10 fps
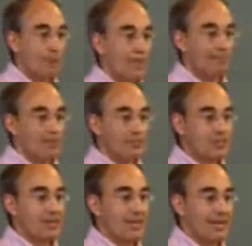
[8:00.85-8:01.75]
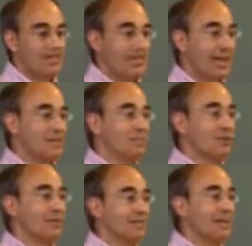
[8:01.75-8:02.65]
We have the 6th highest tax
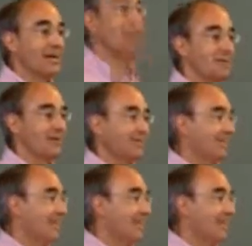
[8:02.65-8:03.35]
burden in the country,